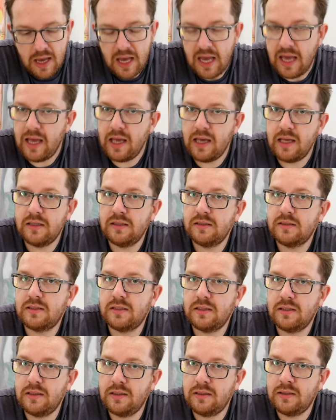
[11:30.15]
and
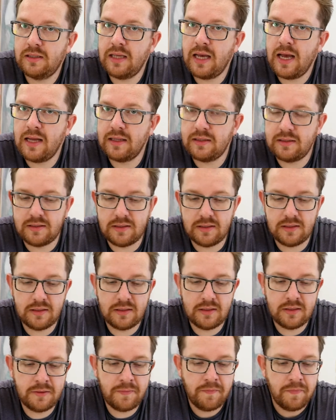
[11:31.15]
that
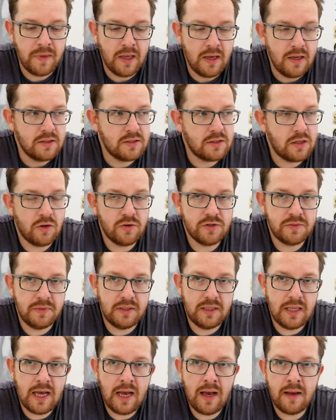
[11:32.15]
slows me
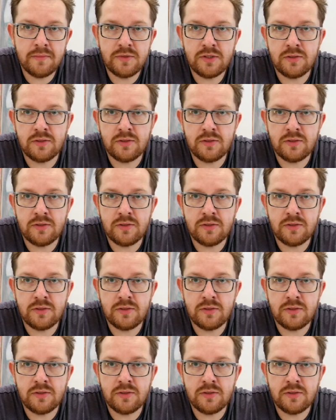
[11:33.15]
down.